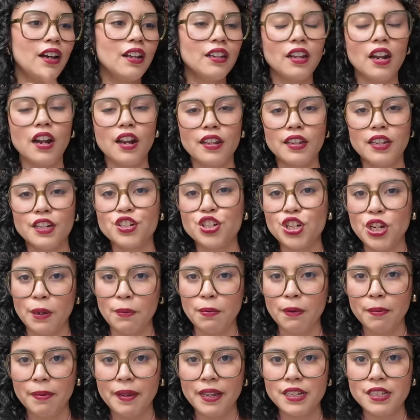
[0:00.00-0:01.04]
a lot of the
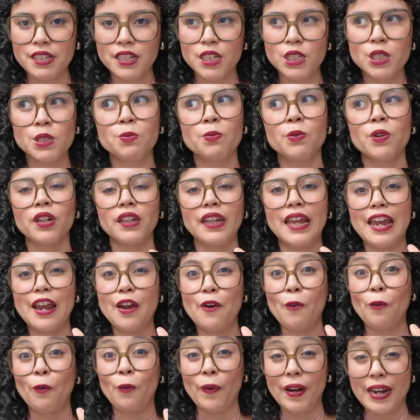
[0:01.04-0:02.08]
cheaper pieces were
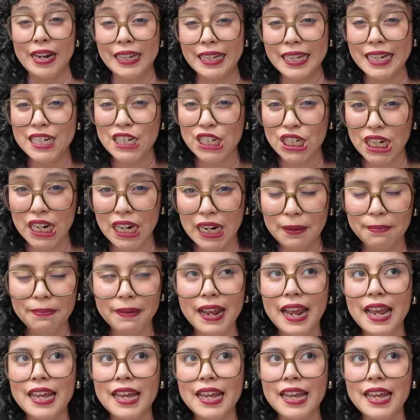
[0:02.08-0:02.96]
like really cheap,